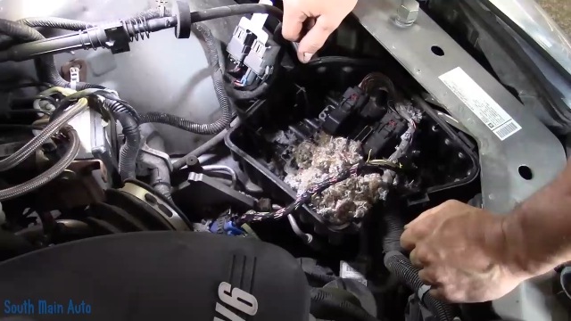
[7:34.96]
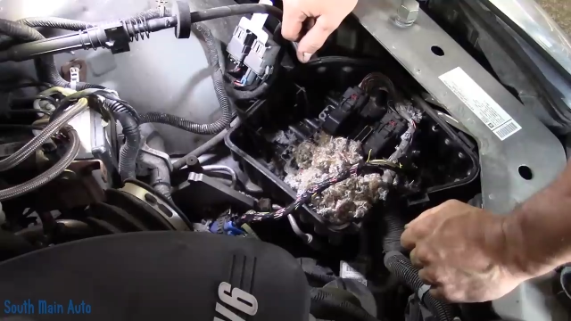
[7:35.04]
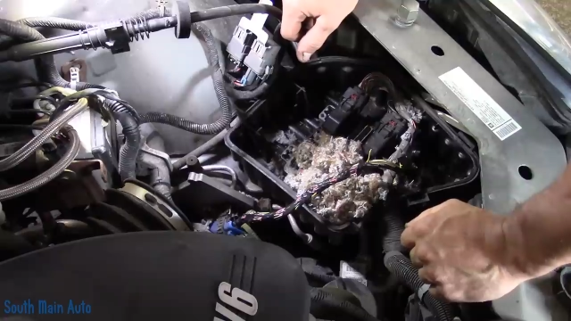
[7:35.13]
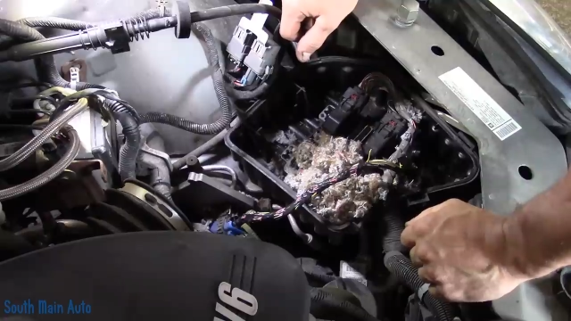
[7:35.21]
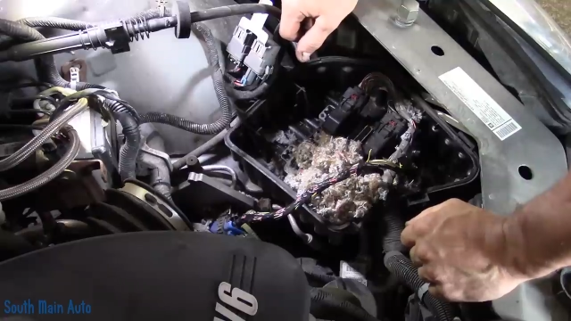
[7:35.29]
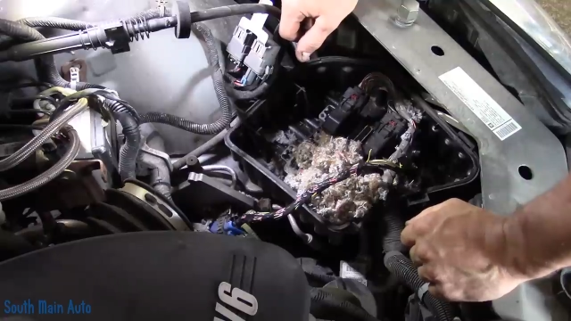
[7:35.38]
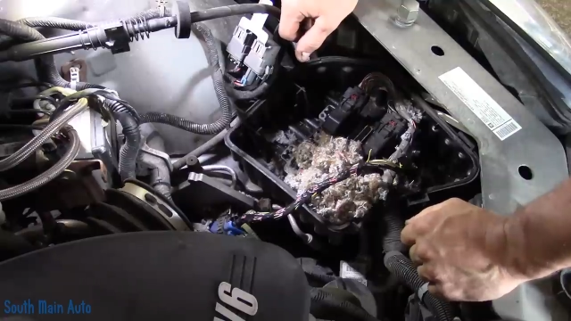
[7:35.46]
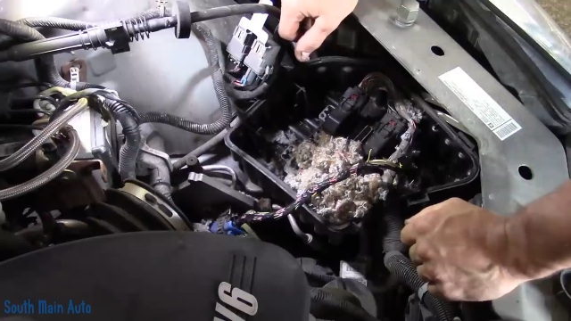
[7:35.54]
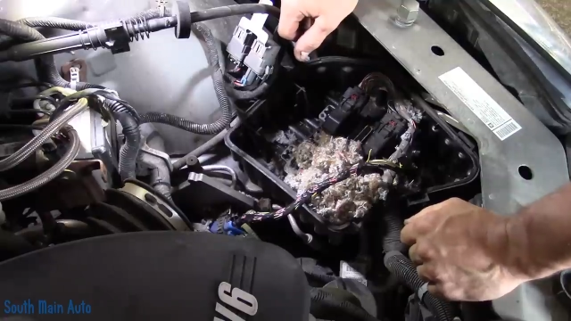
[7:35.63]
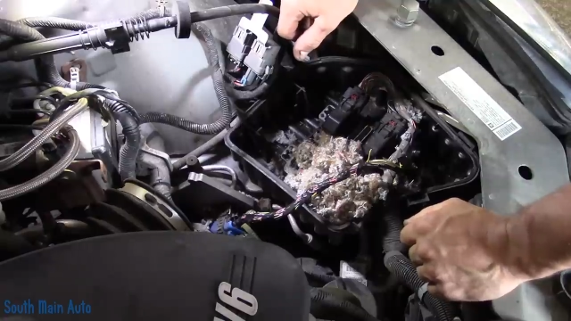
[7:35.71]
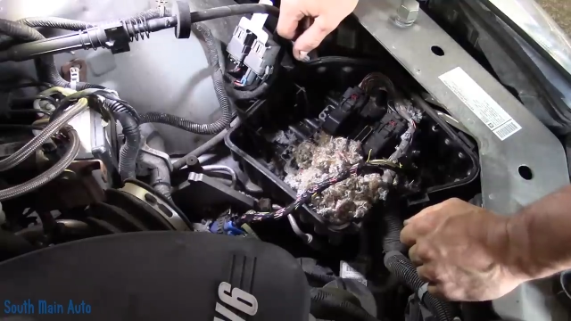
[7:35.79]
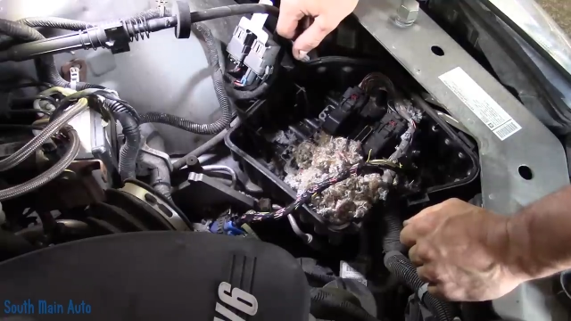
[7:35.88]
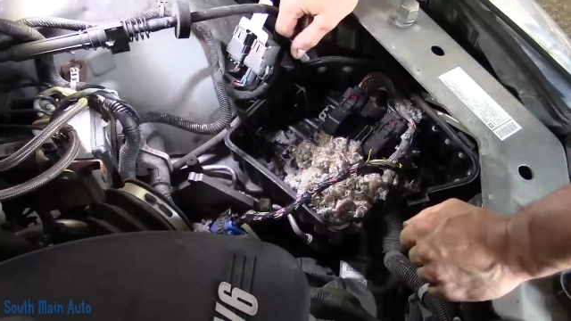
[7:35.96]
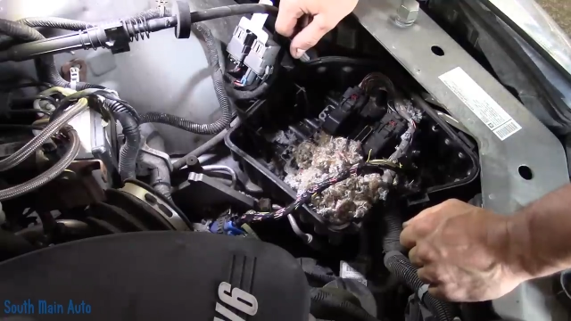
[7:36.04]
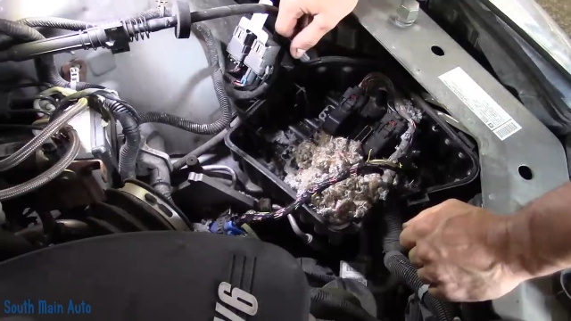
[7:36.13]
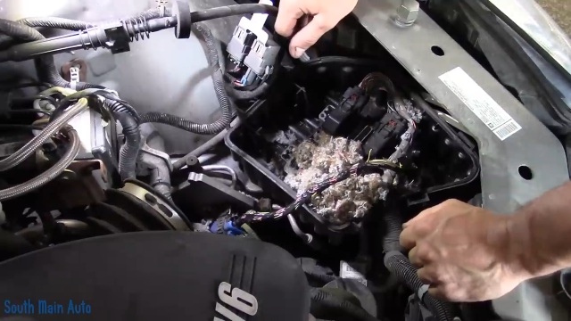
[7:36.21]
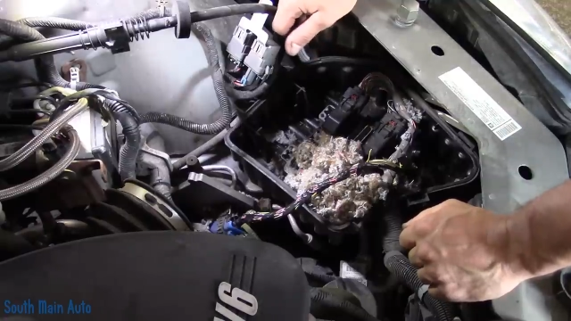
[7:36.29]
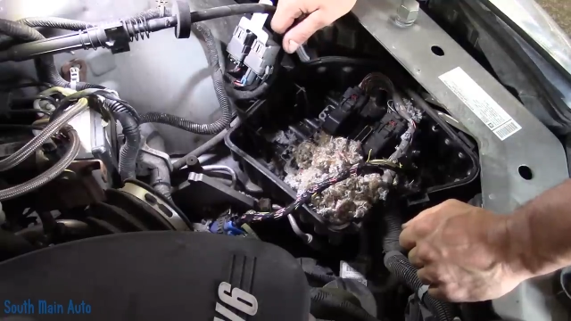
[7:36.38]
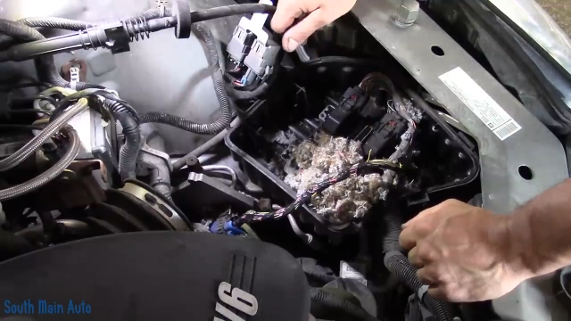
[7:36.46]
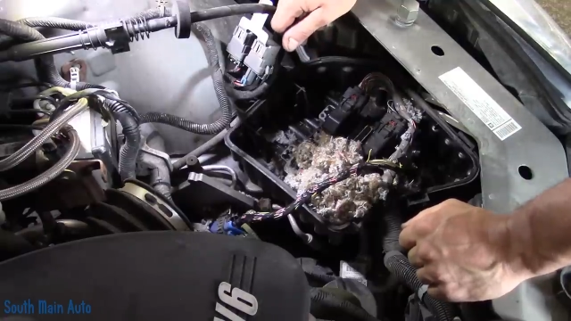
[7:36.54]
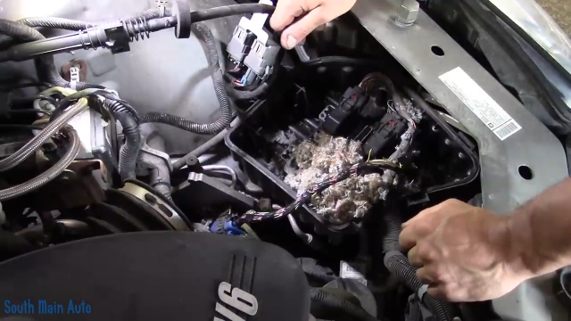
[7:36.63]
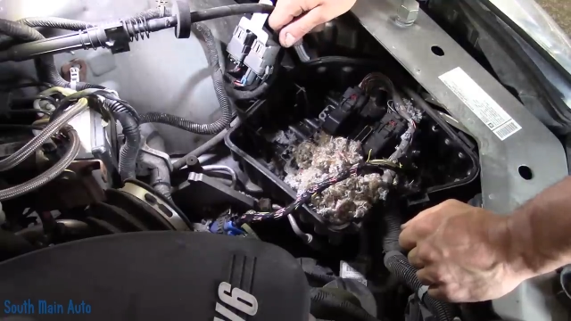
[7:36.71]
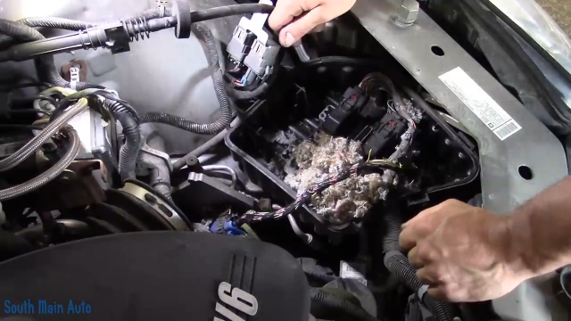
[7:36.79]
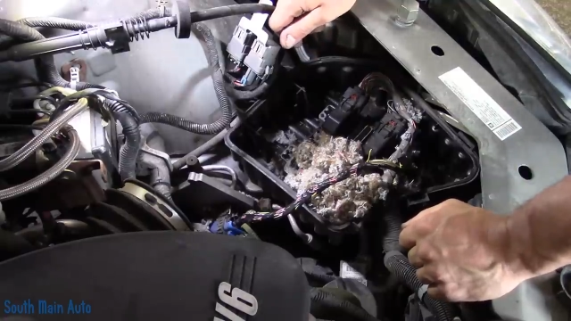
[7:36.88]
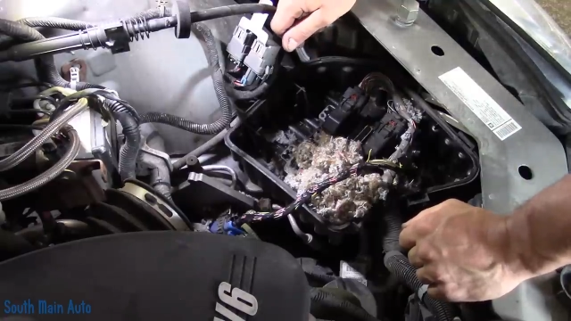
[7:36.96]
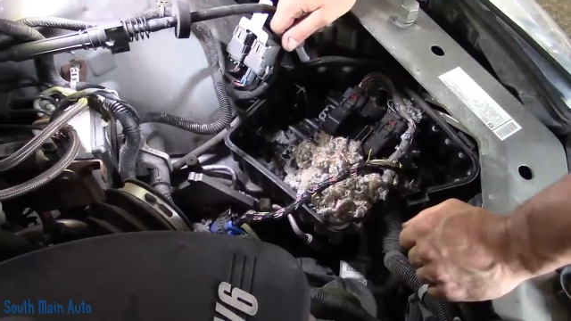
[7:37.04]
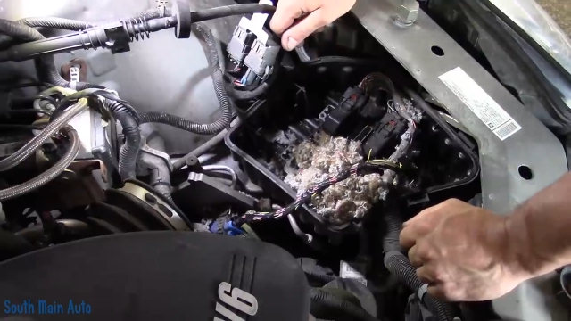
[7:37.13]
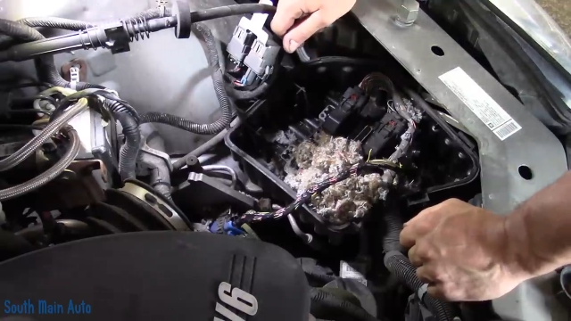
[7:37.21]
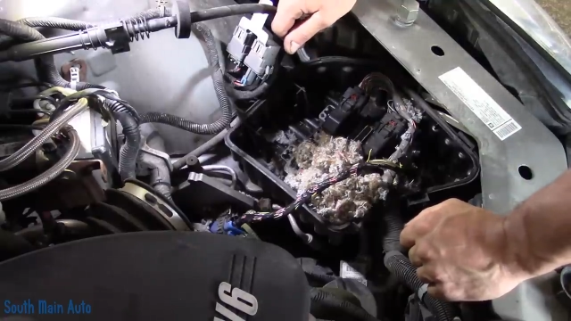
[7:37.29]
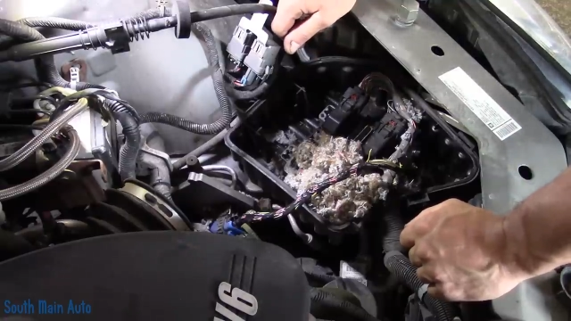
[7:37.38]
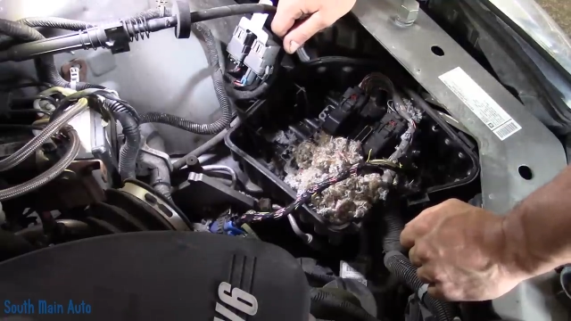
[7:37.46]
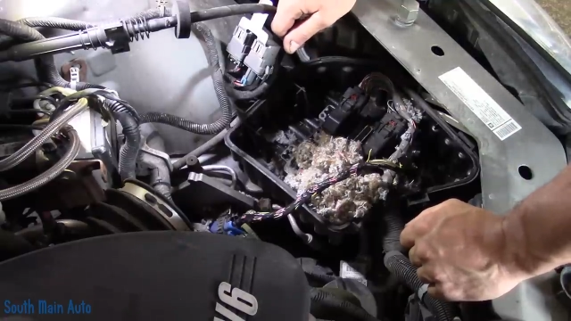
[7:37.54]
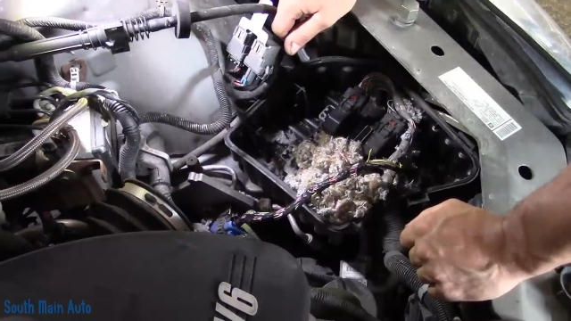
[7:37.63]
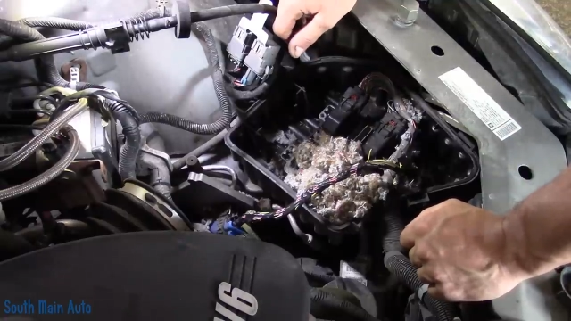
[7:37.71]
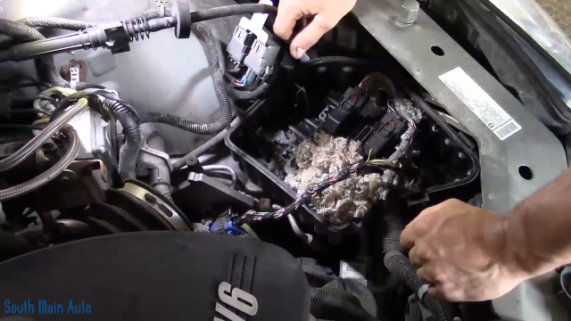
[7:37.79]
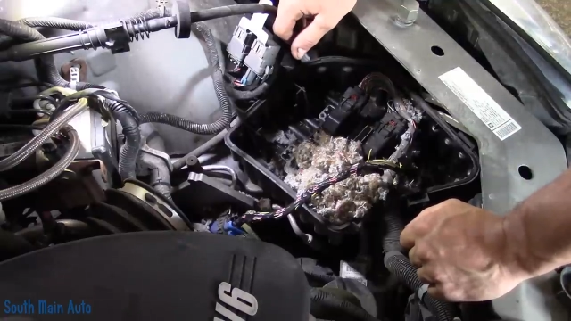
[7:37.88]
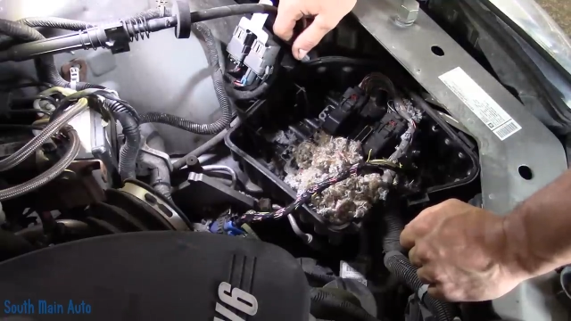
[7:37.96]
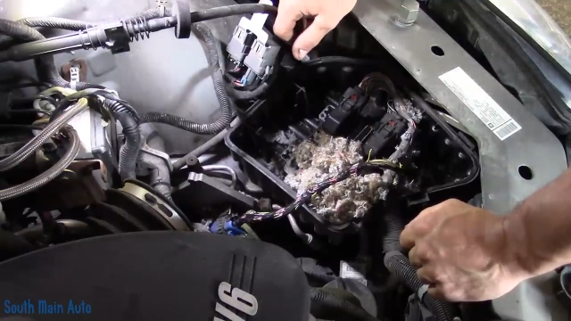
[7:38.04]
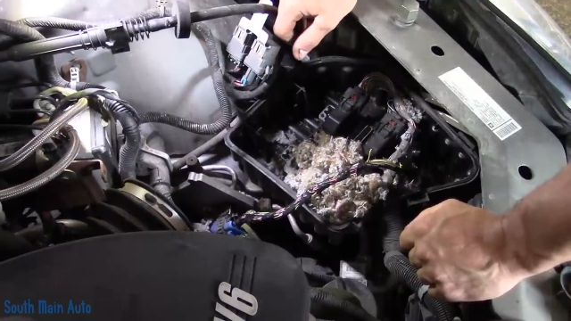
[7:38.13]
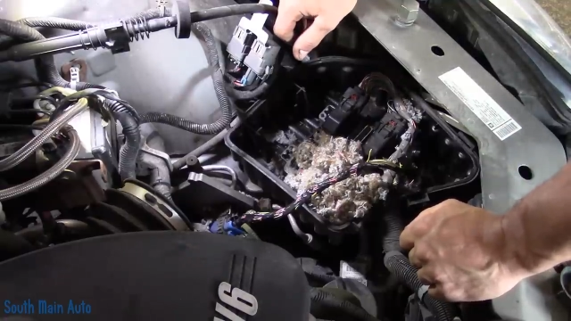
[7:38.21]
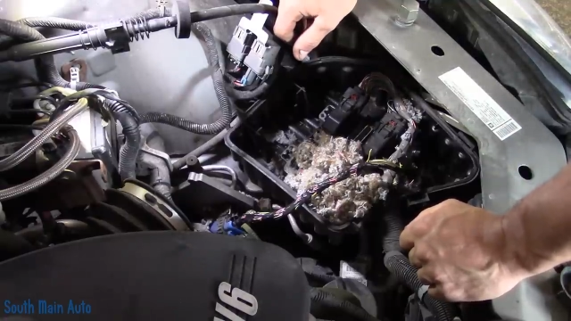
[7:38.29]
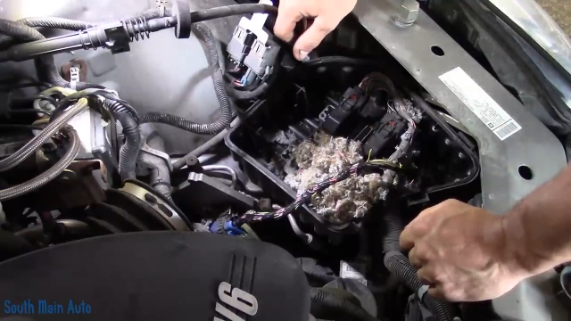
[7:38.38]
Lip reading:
(no speaker visible)